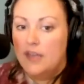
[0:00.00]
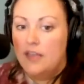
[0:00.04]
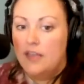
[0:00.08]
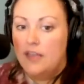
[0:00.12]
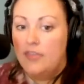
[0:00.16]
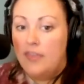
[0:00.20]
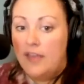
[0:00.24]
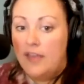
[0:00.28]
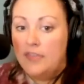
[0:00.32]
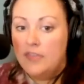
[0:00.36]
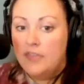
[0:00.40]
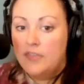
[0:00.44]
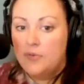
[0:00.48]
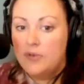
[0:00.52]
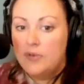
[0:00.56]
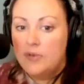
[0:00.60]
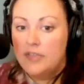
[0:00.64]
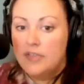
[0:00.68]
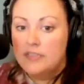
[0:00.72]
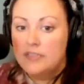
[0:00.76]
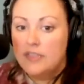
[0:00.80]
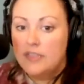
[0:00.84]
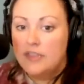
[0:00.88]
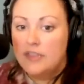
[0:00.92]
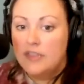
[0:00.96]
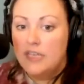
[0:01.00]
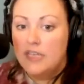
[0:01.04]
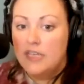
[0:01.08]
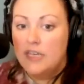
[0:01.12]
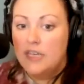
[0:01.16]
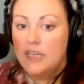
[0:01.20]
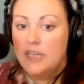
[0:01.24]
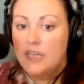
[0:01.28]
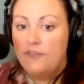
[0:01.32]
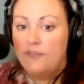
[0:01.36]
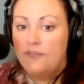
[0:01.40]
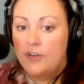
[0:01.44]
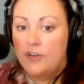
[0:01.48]
Then there was
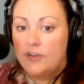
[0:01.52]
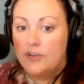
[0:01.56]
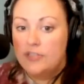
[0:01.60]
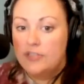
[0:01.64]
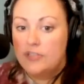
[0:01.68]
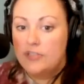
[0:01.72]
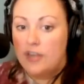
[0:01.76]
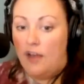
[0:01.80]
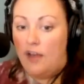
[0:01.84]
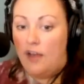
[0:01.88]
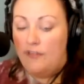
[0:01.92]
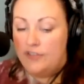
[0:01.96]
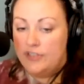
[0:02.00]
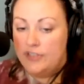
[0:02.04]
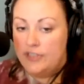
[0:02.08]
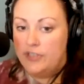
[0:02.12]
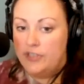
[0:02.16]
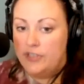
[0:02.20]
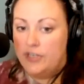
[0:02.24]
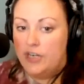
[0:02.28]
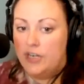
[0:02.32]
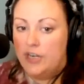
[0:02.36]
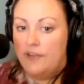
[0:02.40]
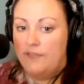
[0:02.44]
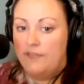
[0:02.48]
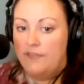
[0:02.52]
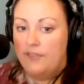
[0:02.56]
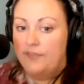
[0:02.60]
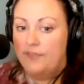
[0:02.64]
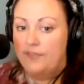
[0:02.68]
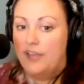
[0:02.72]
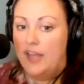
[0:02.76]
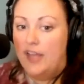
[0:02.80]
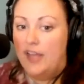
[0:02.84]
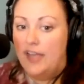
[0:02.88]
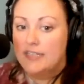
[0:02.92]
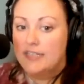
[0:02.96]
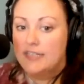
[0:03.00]
the first officer of the
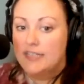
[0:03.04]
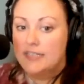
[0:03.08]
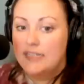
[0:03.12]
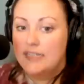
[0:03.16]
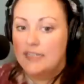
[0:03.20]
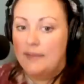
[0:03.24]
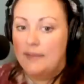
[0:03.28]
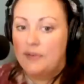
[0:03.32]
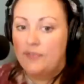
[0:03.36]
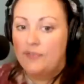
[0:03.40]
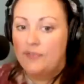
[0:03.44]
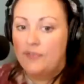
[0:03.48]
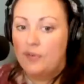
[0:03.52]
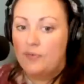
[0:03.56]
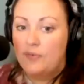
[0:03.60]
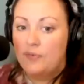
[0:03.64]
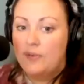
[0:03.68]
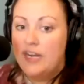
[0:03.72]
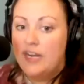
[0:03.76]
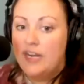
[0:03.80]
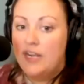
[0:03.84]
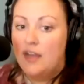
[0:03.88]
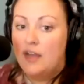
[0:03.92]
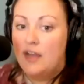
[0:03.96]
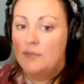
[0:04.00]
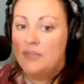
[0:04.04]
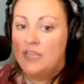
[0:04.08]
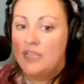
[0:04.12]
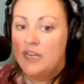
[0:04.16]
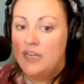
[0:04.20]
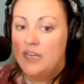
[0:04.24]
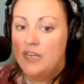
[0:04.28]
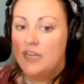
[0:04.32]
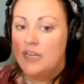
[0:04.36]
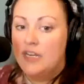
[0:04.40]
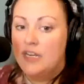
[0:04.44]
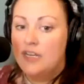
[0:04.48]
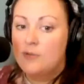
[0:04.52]
flight named Fariq
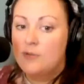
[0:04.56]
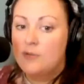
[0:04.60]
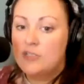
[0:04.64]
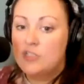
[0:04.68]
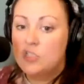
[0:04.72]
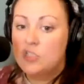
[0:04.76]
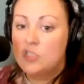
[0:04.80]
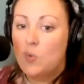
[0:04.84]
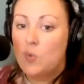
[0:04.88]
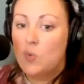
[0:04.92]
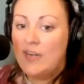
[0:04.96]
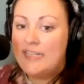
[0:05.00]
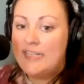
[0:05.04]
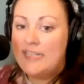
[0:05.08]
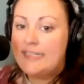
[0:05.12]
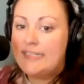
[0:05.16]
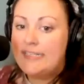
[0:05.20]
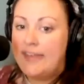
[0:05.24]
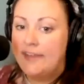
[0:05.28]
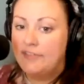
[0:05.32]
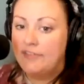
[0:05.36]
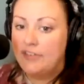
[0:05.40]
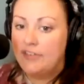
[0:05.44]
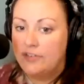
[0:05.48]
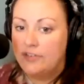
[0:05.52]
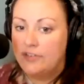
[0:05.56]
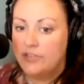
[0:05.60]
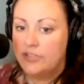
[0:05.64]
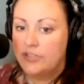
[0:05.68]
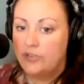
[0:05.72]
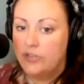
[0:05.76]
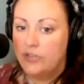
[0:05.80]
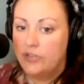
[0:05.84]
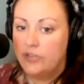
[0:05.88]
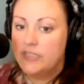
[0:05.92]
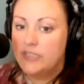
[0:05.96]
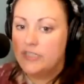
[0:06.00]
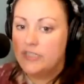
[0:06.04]
Hamid, and he was 27 years
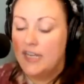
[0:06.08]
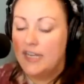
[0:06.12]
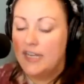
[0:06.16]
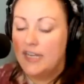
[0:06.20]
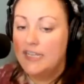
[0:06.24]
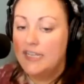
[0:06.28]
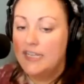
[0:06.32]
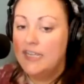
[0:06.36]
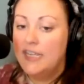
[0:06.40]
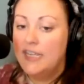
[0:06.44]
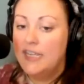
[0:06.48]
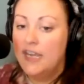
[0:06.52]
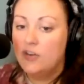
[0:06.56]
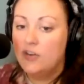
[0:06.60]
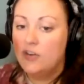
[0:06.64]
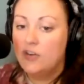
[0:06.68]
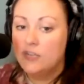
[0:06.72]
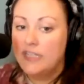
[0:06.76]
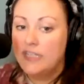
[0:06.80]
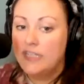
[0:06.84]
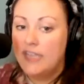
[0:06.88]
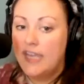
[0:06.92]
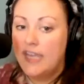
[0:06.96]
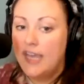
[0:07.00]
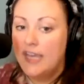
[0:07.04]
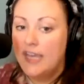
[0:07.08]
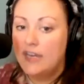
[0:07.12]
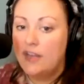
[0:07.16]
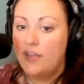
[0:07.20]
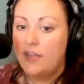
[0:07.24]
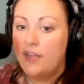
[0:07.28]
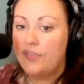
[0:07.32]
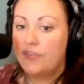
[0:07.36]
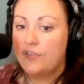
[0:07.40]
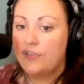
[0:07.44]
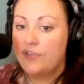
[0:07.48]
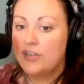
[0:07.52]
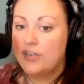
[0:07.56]
old. And he had only had
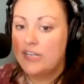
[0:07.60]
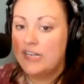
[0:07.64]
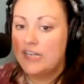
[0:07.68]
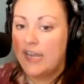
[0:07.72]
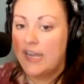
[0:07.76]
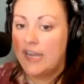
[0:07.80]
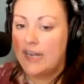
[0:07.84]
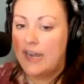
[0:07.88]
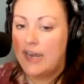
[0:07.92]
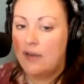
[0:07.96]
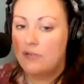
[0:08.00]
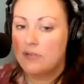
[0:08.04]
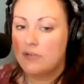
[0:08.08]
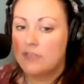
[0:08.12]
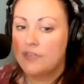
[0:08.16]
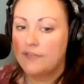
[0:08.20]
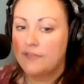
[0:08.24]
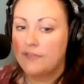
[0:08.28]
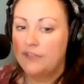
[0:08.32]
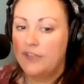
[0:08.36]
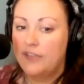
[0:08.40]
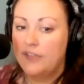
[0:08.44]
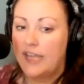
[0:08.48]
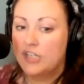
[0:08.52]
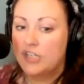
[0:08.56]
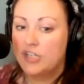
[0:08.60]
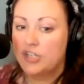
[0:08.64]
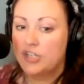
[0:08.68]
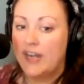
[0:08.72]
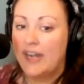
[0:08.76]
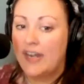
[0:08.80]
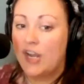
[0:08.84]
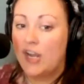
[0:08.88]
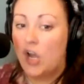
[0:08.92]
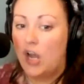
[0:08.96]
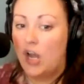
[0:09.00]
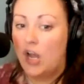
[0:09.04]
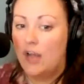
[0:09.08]
39 hours of flight
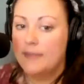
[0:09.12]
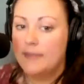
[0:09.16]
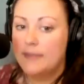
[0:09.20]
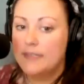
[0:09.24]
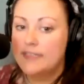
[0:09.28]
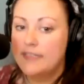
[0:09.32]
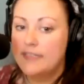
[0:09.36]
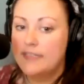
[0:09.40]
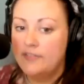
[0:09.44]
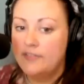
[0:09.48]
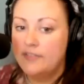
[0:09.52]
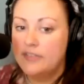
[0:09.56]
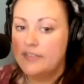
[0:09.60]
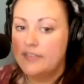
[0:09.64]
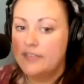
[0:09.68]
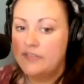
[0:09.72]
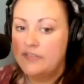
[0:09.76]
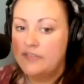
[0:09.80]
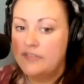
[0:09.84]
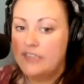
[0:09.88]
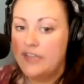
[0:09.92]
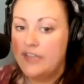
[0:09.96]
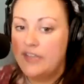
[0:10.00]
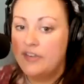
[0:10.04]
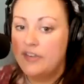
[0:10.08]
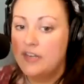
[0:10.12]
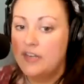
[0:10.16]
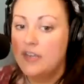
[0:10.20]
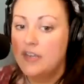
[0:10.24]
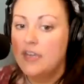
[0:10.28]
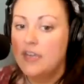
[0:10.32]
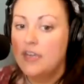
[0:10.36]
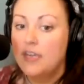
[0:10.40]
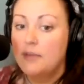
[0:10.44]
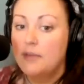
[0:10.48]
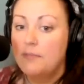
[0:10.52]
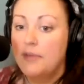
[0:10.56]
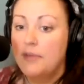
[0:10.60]
training on the 777,
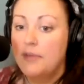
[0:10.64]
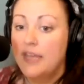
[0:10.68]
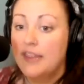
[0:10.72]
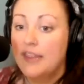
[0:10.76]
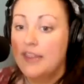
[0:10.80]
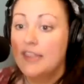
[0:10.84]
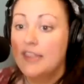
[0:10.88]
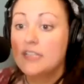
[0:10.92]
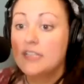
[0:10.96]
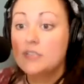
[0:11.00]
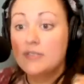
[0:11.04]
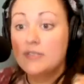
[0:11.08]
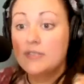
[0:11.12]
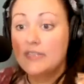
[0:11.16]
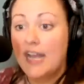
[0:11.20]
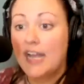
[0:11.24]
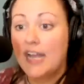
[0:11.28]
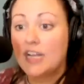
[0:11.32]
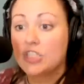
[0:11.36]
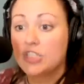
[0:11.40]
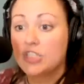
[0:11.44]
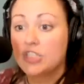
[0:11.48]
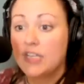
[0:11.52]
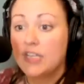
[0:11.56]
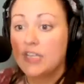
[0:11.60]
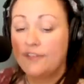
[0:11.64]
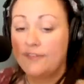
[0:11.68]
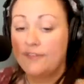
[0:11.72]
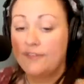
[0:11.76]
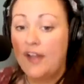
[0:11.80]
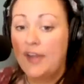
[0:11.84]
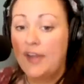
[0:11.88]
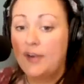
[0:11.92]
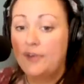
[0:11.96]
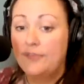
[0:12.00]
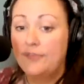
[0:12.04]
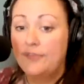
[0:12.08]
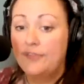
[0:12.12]
but this was actually the
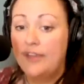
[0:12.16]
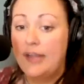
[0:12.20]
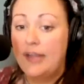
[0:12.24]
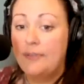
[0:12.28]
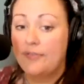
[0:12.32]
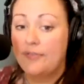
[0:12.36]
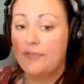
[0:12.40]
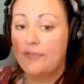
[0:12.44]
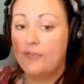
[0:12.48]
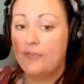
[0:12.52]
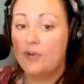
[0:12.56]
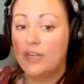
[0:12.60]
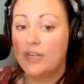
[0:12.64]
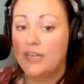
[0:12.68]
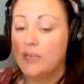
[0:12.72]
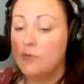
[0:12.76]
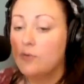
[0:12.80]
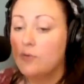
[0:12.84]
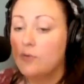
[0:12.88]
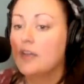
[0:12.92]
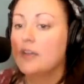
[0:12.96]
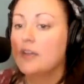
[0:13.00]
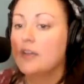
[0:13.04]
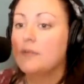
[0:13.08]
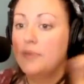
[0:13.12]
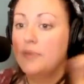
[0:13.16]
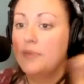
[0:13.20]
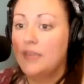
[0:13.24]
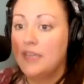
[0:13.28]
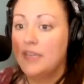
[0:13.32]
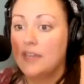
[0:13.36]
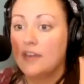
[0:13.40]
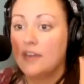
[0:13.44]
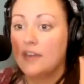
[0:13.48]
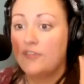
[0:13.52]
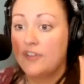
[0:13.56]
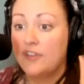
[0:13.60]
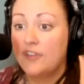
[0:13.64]
final flight before he would
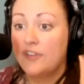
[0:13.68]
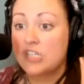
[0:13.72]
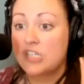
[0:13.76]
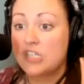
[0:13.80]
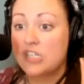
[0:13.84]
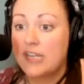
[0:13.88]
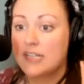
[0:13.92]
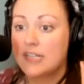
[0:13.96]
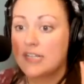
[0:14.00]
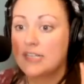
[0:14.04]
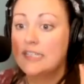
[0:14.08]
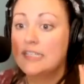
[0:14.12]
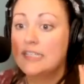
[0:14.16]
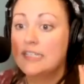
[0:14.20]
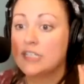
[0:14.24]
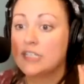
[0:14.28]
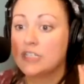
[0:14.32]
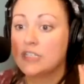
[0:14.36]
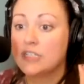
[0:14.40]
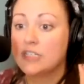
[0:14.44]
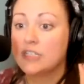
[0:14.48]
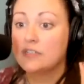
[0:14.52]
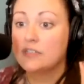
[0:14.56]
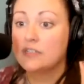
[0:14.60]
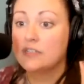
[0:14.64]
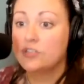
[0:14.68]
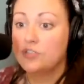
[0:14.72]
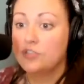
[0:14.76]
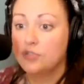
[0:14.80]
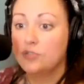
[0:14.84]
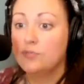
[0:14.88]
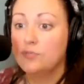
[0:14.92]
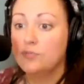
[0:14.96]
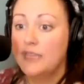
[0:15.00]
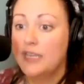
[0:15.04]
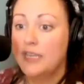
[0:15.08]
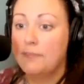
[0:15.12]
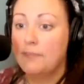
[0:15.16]
be officially cleared to
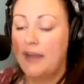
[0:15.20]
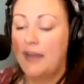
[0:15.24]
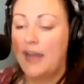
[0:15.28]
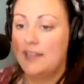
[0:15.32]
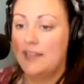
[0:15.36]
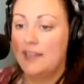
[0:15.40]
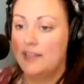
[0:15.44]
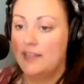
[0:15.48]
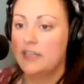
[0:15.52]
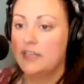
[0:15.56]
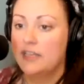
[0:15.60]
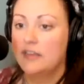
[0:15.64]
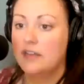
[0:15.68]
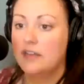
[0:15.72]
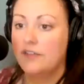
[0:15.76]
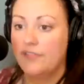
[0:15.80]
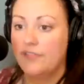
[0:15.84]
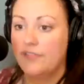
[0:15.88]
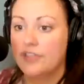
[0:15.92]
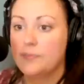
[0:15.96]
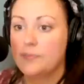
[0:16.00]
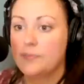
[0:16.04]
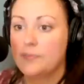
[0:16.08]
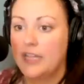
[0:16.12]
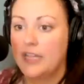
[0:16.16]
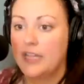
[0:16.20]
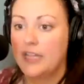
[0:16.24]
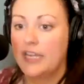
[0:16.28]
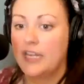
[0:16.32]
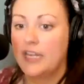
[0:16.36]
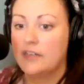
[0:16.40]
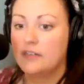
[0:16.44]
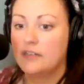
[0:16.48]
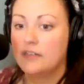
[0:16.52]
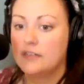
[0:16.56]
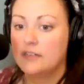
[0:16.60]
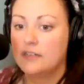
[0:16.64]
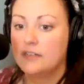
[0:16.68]
be a pilot of this
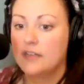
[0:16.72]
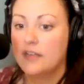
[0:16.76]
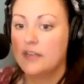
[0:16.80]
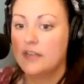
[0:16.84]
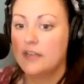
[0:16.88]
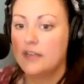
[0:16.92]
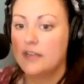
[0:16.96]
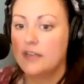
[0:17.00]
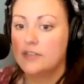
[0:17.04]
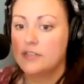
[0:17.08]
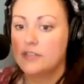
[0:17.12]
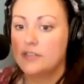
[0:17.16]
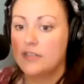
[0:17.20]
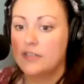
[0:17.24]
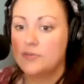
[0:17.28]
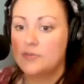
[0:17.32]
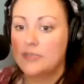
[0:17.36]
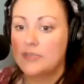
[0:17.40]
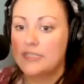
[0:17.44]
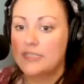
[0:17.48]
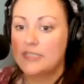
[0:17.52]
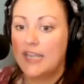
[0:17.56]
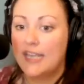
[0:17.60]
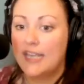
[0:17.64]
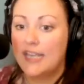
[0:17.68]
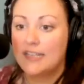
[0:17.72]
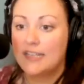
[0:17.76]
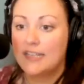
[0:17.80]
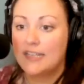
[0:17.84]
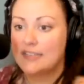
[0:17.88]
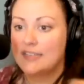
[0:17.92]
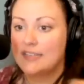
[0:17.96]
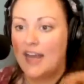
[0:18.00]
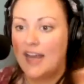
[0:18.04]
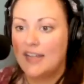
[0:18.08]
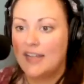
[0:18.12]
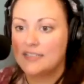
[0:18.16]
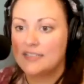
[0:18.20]
plane. Wow. So this was like his
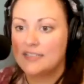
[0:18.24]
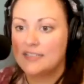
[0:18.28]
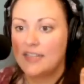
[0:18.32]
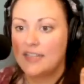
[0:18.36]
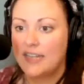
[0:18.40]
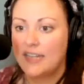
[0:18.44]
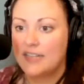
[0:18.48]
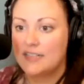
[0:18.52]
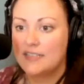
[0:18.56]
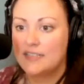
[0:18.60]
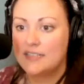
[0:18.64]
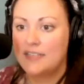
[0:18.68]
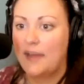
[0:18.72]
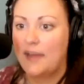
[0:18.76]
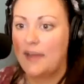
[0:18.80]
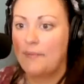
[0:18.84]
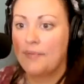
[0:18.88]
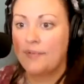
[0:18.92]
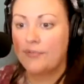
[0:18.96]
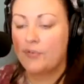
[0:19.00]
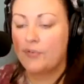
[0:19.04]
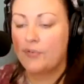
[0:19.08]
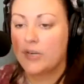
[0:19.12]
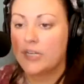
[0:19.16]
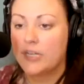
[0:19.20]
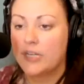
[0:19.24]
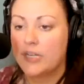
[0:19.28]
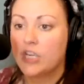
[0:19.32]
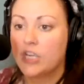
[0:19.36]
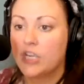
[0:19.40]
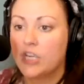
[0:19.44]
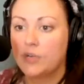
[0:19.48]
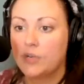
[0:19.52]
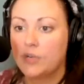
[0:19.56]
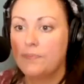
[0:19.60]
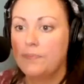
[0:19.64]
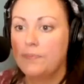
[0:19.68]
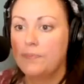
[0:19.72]
last like step before he
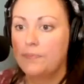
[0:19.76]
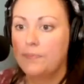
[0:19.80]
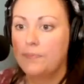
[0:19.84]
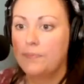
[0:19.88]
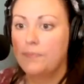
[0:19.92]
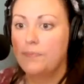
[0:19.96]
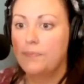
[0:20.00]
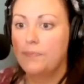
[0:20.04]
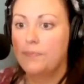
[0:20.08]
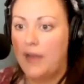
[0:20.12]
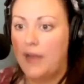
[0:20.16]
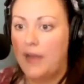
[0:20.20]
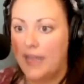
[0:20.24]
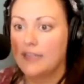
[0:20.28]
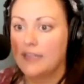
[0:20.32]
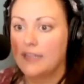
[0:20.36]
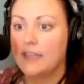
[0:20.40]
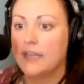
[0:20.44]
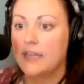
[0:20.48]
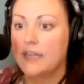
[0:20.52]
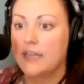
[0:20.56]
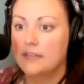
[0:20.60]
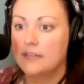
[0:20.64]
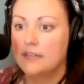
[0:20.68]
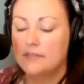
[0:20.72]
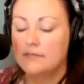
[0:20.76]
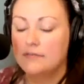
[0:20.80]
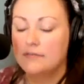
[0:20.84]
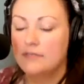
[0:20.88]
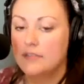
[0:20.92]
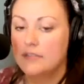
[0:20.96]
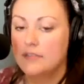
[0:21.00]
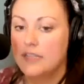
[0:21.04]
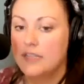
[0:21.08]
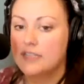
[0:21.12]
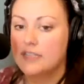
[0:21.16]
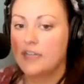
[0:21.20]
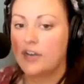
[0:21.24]
could pilot
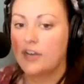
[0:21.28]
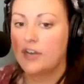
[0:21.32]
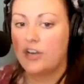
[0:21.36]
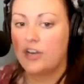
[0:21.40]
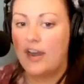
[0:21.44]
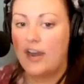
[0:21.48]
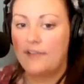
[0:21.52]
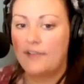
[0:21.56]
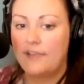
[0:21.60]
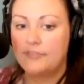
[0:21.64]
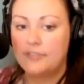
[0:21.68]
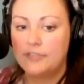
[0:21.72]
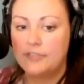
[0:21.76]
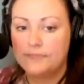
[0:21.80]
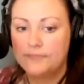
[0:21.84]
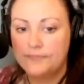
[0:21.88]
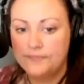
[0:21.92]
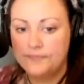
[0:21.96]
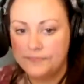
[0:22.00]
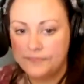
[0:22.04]
this aircraft.